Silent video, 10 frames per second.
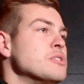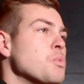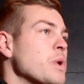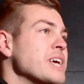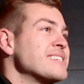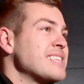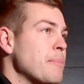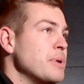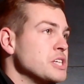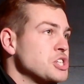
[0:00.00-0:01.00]
that we
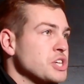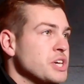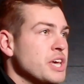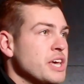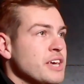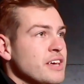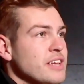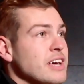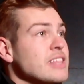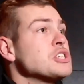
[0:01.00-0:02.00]
established?
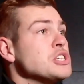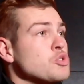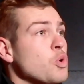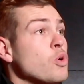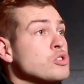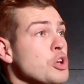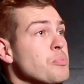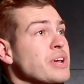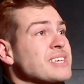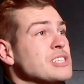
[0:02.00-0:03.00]
Now this also
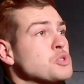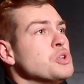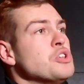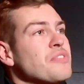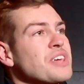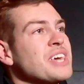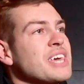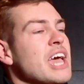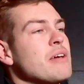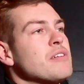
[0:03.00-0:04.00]
brings into another
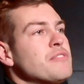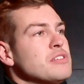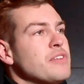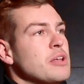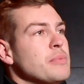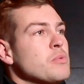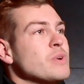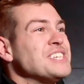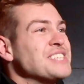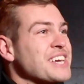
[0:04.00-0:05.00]
key area for development,
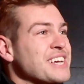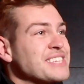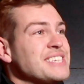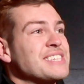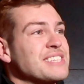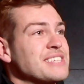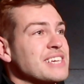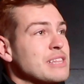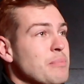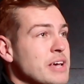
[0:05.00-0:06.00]
which is the consistency
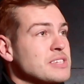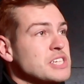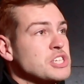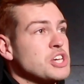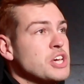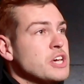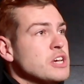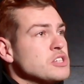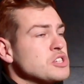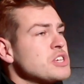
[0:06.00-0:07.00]
in the message.
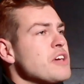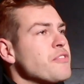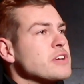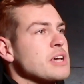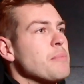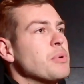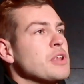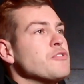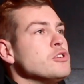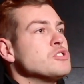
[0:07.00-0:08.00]
So say for example,
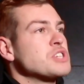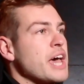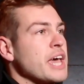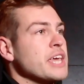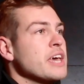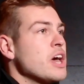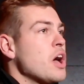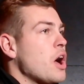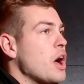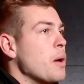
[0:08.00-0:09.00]
if you say,
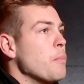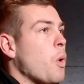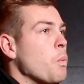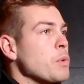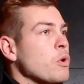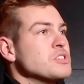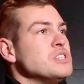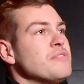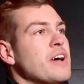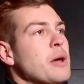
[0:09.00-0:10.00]
we want to
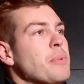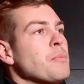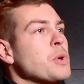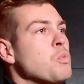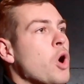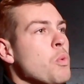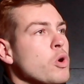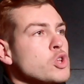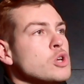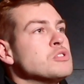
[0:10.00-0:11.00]
develop and I
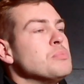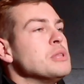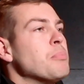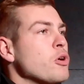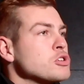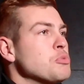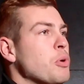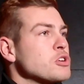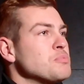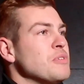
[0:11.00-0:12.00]
want you to be the
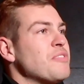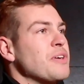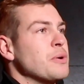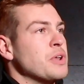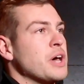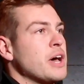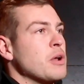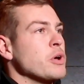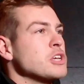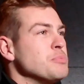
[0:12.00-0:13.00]
box-to-box midfielder and I
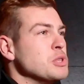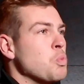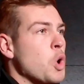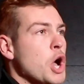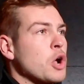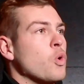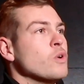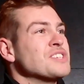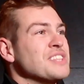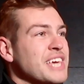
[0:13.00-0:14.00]
want you to be the
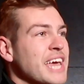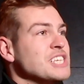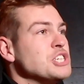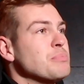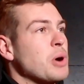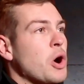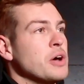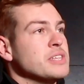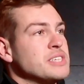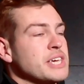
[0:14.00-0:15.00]
workhorse and the engine behind
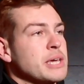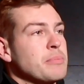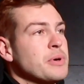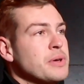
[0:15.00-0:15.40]
the team.